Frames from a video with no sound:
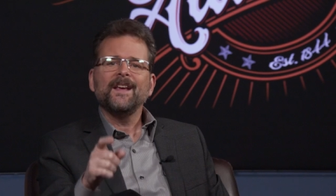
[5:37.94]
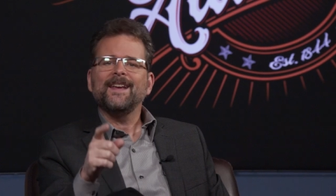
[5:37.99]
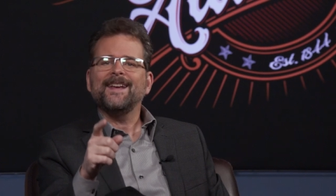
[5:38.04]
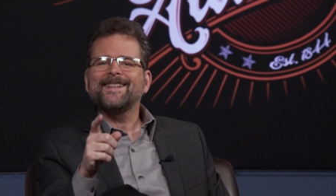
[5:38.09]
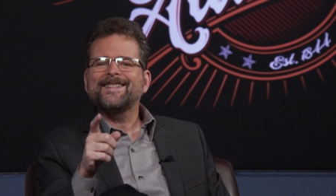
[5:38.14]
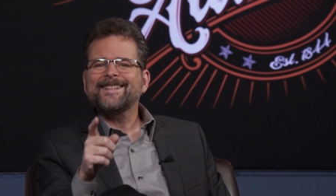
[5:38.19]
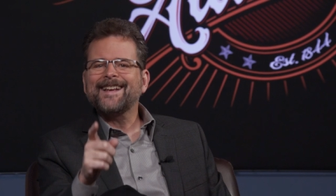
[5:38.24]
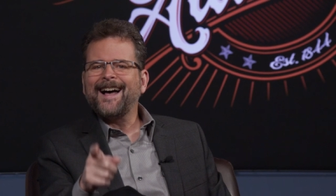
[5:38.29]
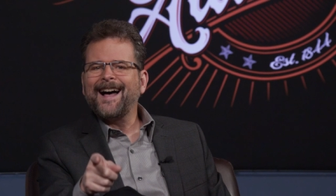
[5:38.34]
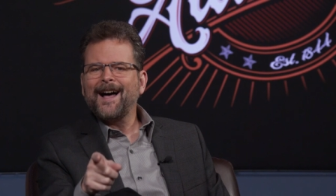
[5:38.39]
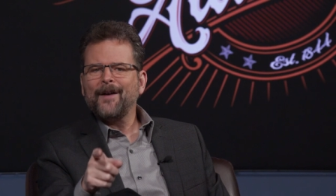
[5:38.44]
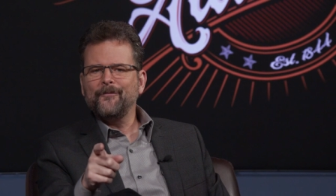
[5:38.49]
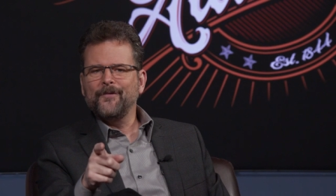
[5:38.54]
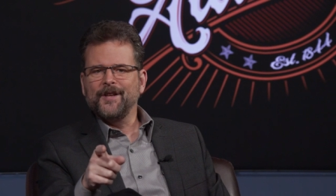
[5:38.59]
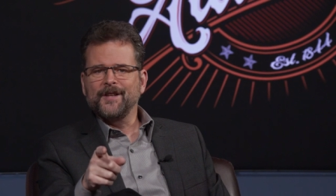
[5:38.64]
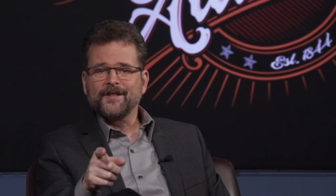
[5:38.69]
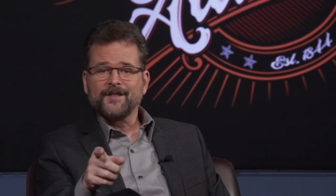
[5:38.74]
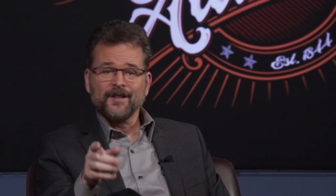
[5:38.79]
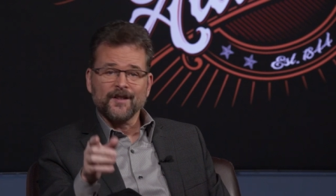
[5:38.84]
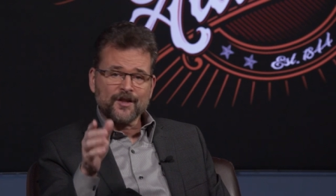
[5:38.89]
it's
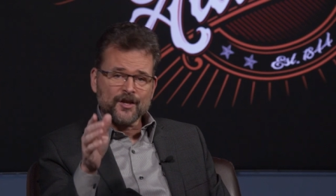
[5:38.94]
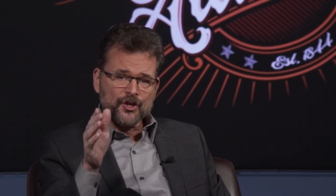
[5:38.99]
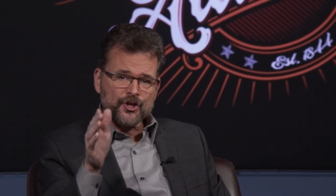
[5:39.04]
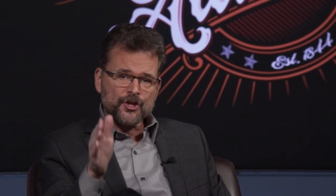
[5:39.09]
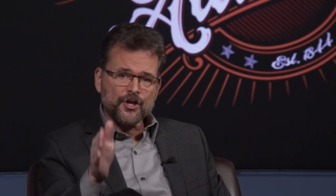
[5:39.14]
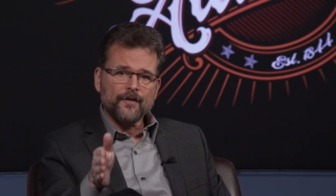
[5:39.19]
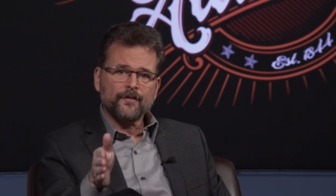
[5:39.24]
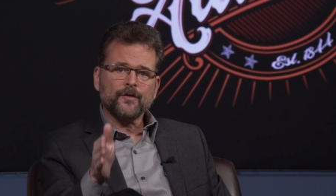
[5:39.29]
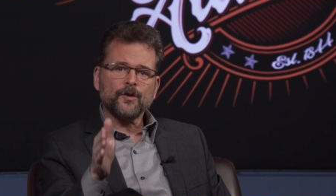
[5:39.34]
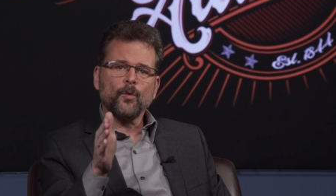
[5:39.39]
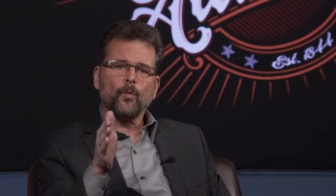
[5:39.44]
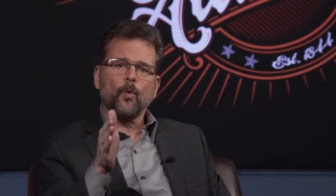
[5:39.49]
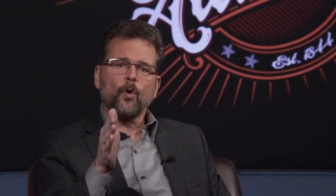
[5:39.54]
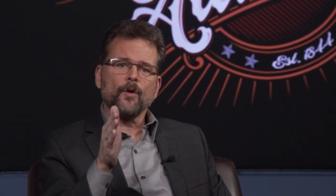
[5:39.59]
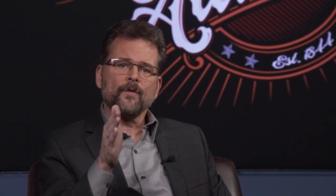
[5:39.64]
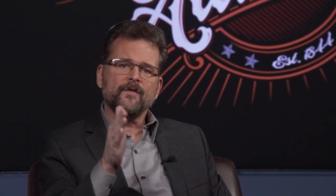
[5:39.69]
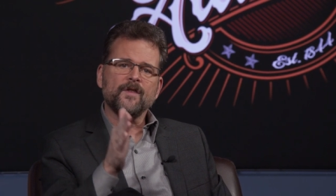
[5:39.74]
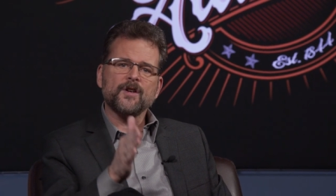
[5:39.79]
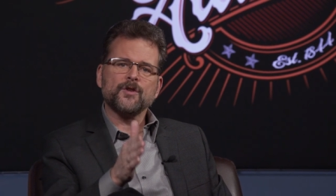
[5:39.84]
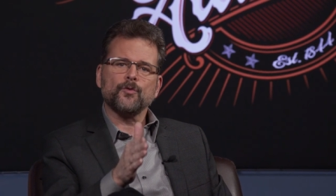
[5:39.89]
obvious that the shift
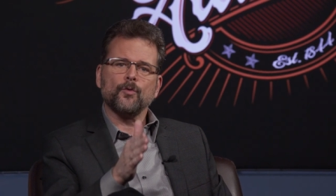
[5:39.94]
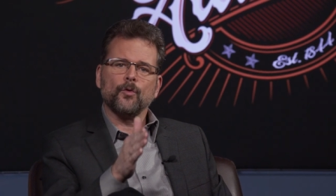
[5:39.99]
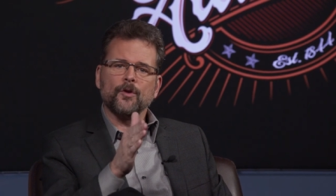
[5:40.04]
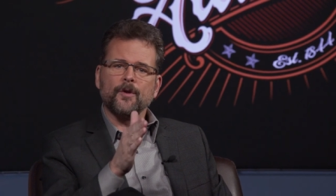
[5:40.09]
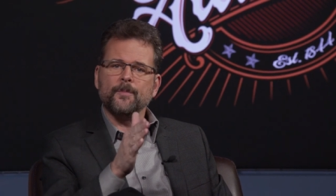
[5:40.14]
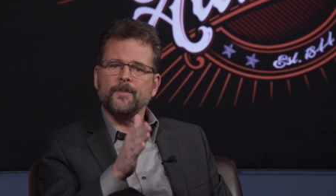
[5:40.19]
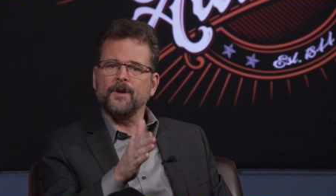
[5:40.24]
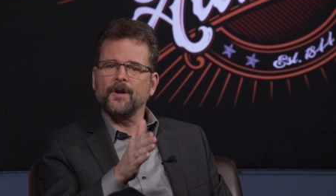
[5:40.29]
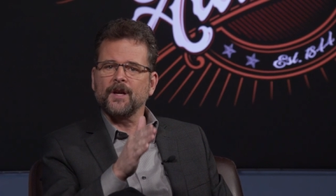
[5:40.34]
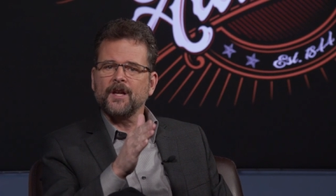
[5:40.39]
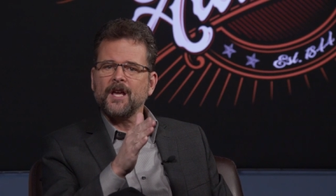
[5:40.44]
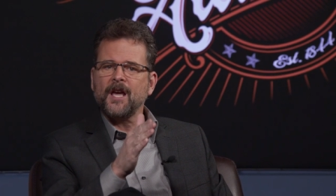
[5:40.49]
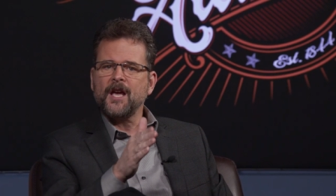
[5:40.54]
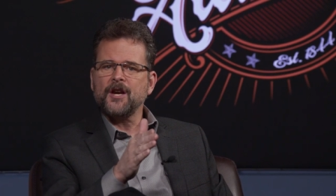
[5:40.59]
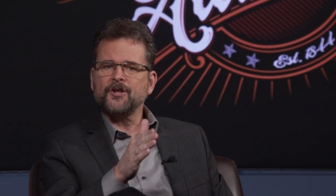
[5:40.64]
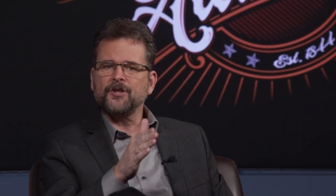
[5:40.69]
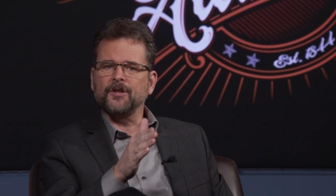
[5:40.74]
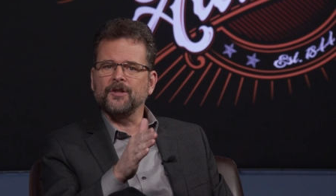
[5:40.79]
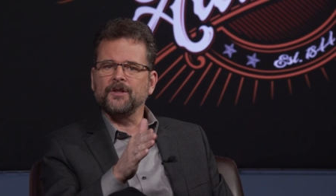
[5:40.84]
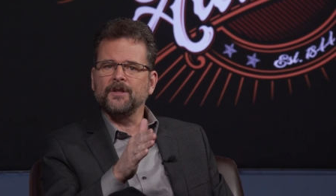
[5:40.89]
toward visual
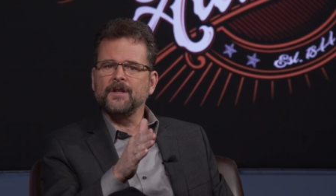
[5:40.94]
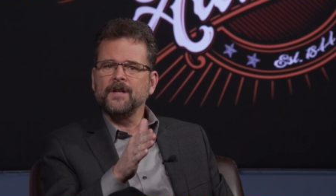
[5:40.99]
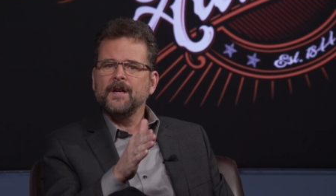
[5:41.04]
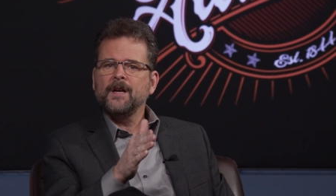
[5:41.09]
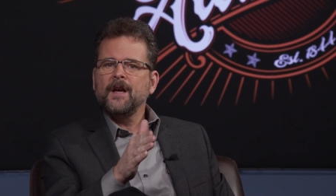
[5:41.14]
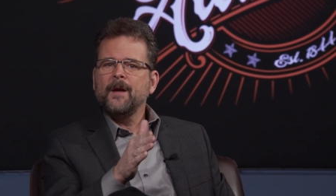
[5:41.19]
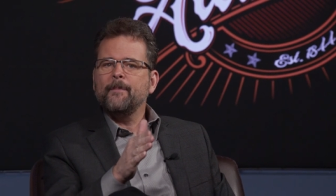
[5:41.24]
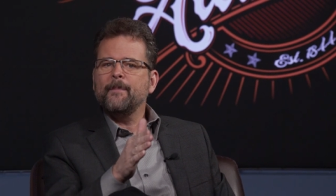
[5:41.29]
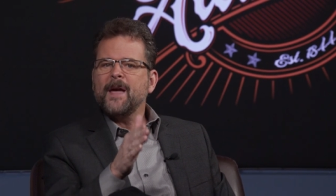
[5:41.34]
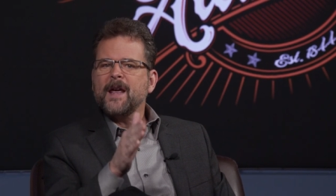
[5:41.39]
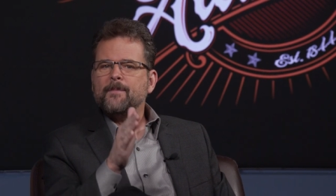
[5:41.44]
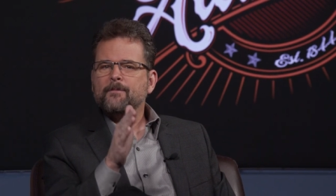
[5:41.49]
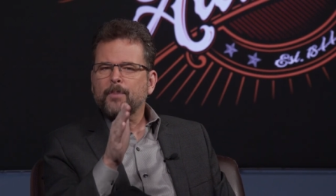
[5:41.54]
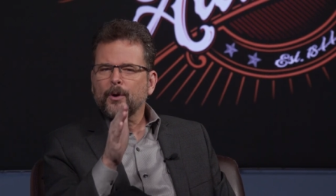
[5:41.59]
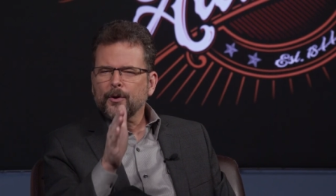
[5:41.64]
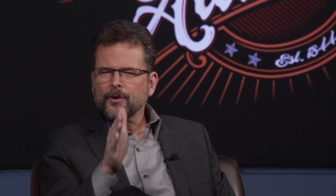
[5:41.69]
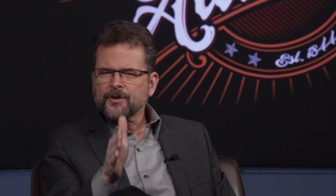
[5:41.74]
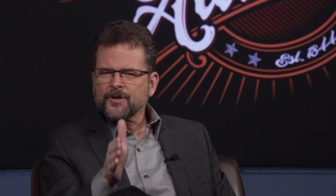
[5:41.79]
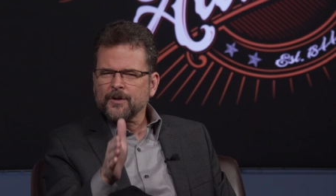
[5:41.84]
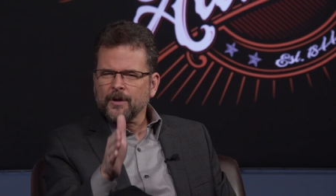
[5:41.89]
communication made
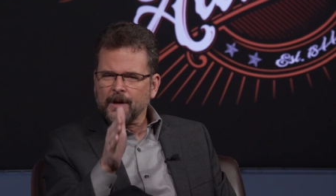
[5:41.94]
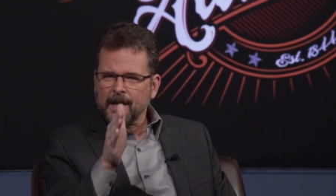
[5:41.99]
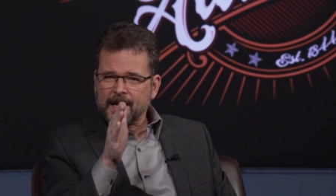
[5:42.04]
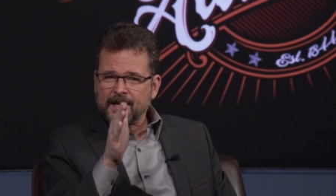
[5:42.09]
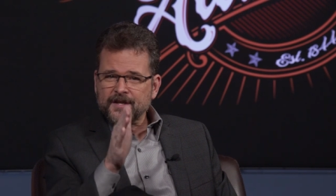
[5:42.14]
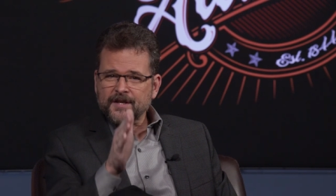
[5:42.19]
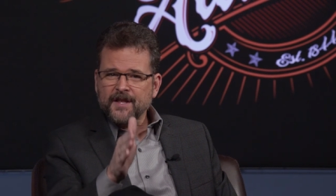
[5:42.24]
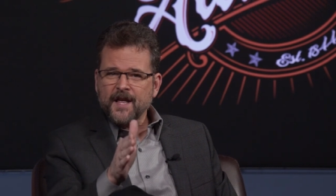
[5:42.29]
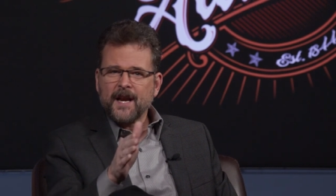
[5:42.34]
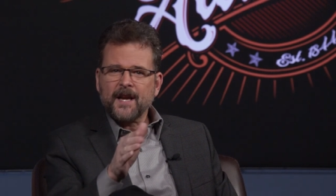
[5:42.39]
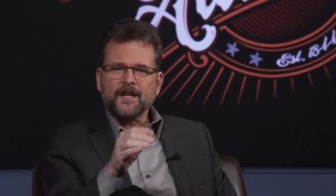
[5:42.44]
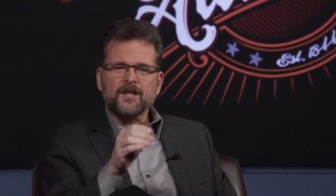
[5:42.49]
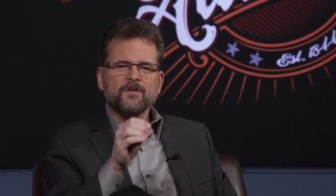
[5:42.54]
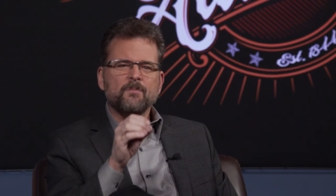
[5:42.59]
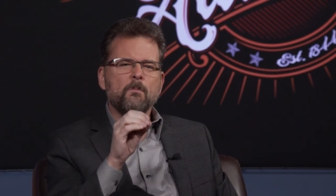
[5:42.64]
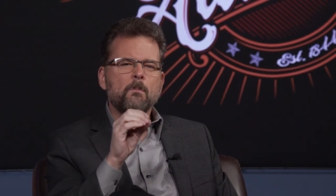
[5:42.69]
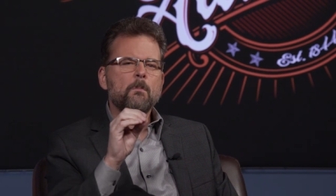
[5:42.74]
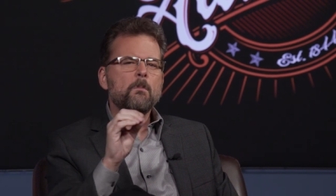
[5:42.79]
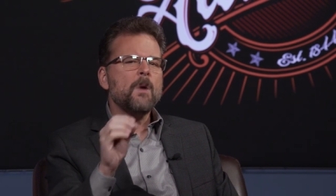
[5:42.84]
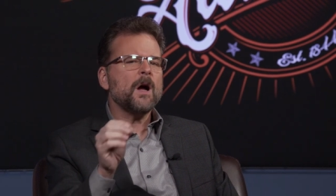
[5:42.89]
personal
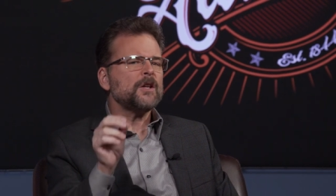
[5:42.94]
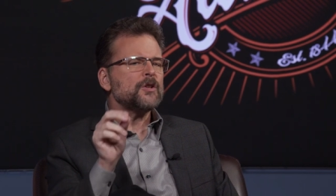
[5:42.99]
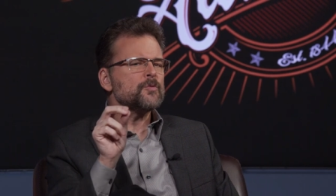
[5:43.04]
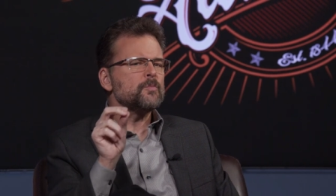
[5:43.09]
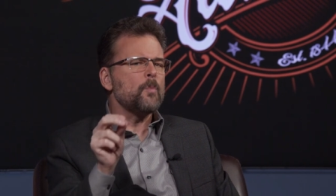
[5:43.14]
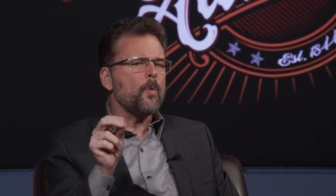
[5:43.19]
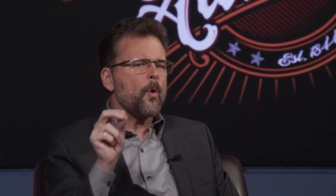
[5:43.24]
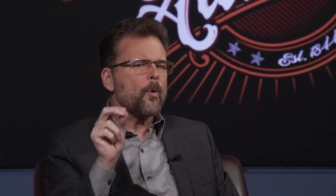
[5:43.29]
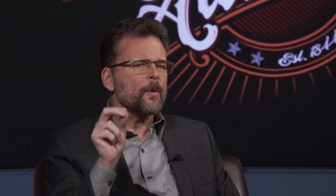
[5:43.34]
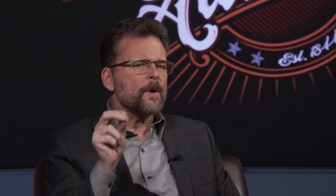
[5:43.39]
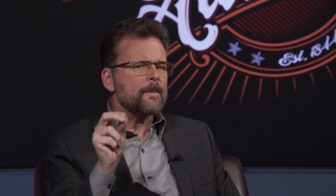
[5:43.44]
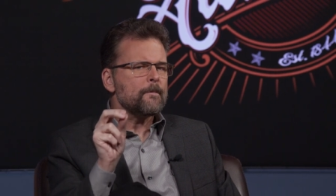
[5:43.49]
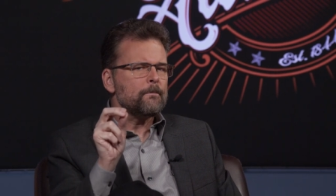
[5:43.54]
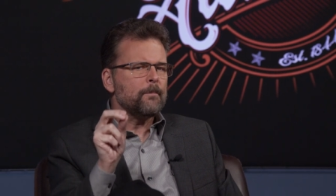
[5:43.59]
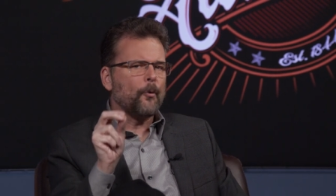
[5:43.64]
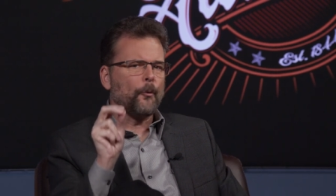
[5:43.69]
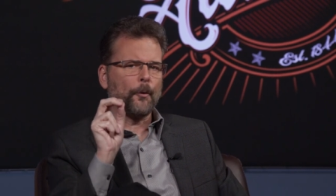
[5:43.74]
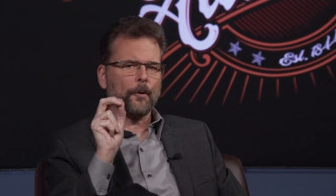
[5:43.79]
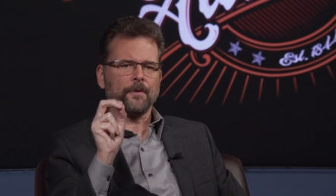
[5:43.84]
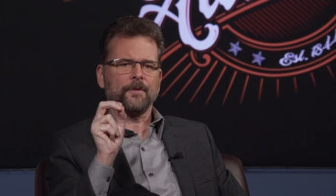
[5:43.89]
aesthetics much more
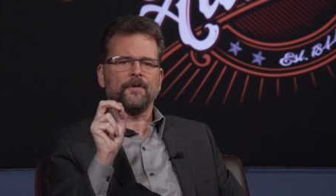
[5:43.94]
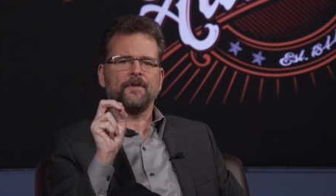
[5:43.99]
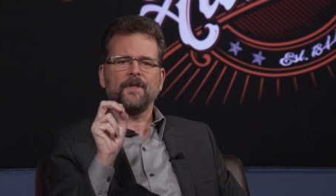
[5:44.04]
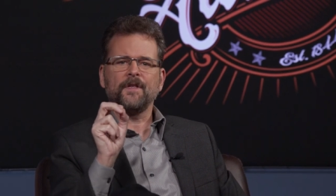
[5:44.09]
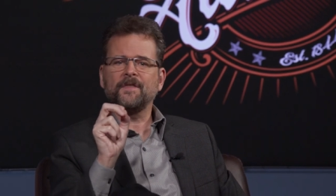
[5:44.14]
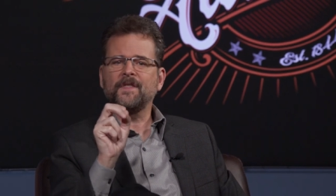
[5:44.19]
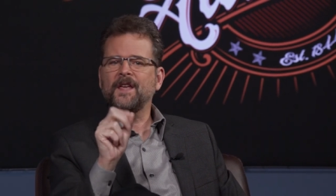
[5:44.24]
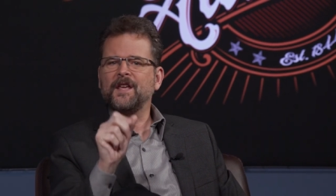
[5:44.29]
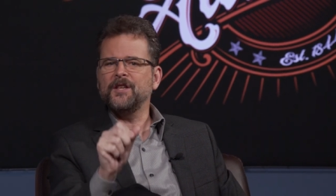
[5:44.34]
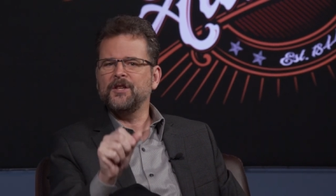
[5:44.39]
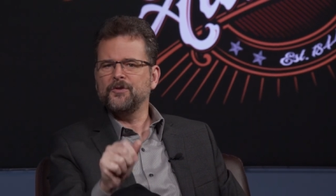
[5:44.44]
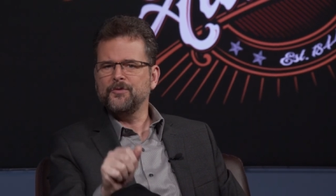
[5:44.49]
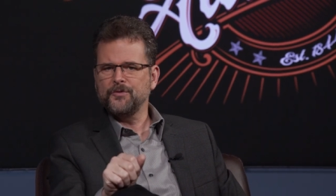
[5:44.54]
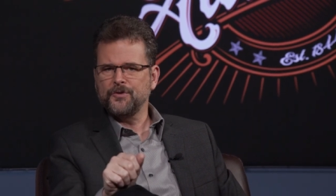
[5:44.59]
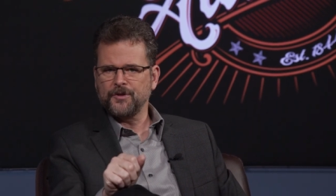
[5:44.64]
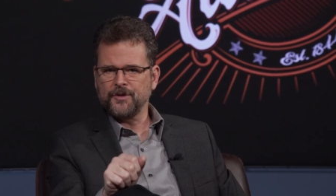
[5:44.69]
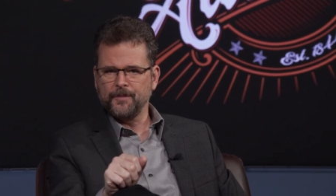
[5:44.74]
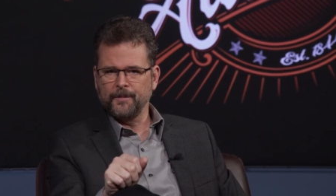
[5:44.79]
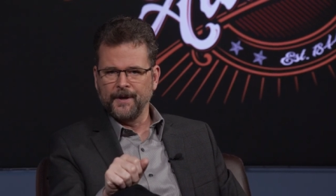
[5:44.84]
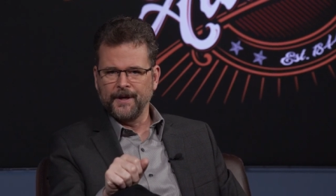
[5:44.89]
important than they
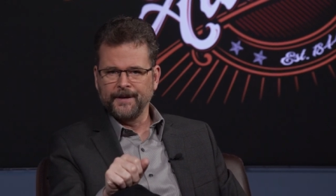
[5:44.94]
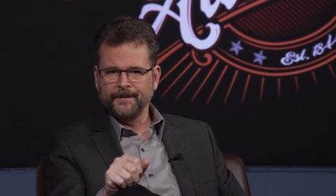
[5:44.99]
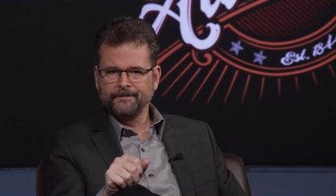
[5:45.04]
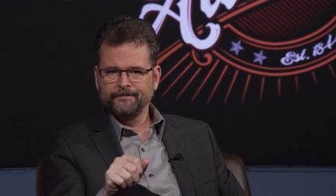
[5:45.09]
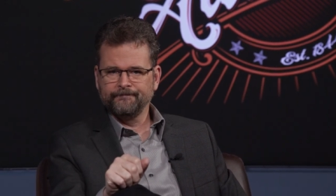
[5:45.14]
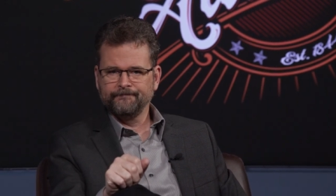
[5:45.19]
used to be.